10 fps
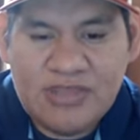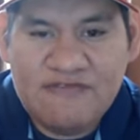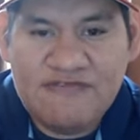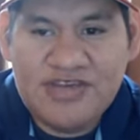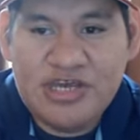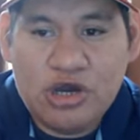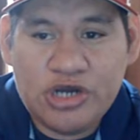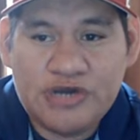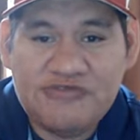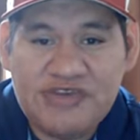
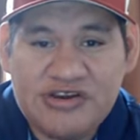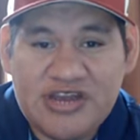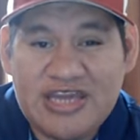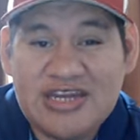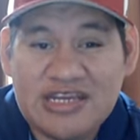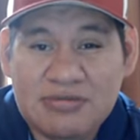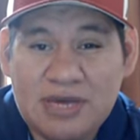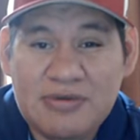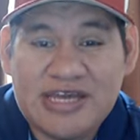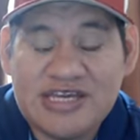videography or editing.
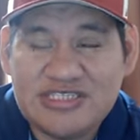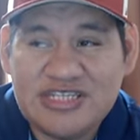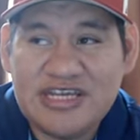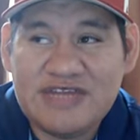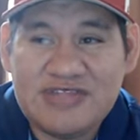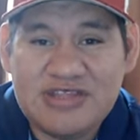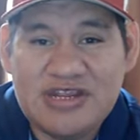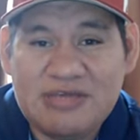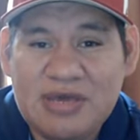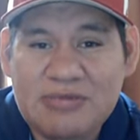Maybe I can
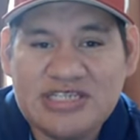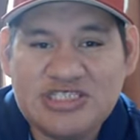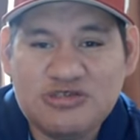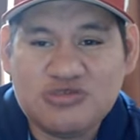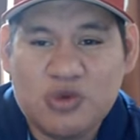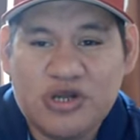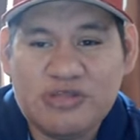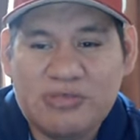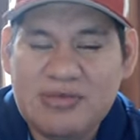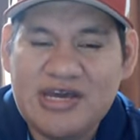then maybe I choose
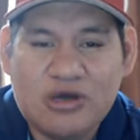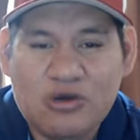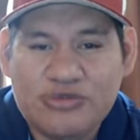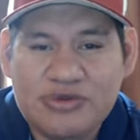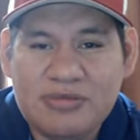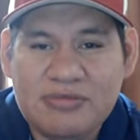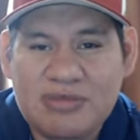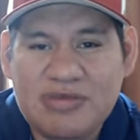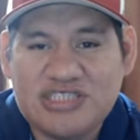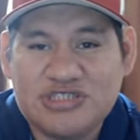one. Maybe I go all three, but
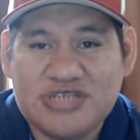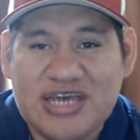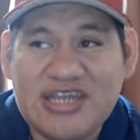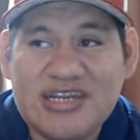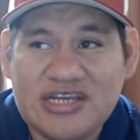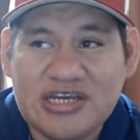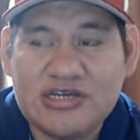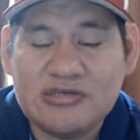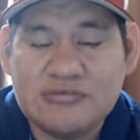maybe I choose editing,